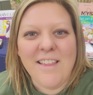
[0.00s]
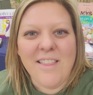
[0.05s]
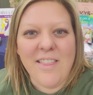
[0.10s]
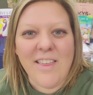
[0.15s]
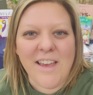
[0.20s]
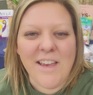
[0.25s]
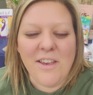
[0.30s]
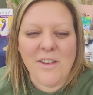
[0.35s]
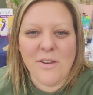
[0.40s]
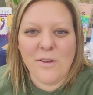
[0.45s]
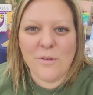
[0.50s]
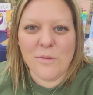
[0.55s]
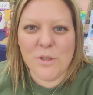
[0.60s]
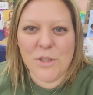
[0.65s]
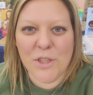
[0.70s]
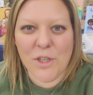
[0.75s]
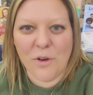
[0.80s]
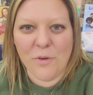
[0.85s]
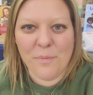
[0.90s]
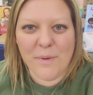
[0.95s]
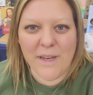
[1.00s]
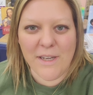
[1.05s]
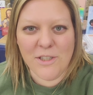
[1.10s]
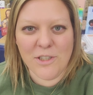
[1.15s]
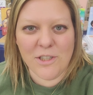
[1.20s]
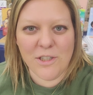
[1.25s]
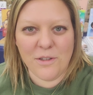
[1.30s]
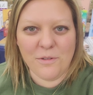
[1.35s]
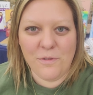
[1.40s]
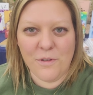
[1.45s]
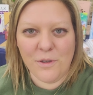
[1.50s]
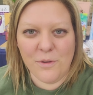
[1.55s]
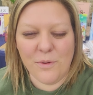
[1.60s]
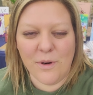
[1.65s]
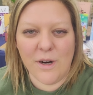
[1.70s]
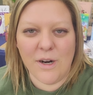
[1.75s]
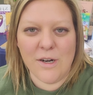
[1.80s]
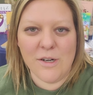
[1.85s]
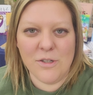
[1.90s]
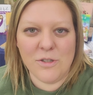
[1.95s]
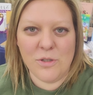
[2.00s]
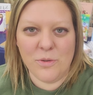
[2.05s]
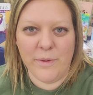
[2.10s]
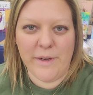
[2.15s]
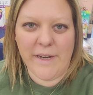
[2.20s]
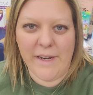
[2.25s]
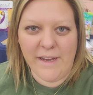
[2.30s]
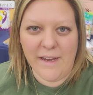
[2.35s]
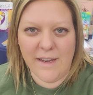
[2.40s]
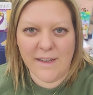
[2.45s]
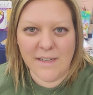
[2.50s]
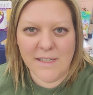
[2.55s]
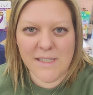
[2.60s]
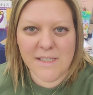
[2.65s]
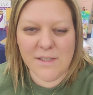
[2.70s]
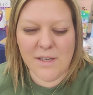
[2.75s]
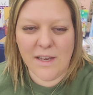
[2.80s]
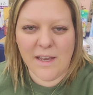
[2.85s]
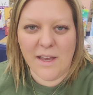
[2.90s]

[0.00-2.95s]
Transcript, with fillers: Thank you so much if you are joining us.